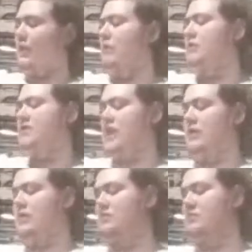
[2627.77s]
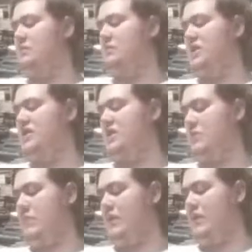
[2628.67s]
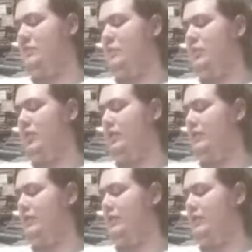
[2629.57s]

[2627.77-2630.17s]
Once Tyler comes on, we're going to talk about it more.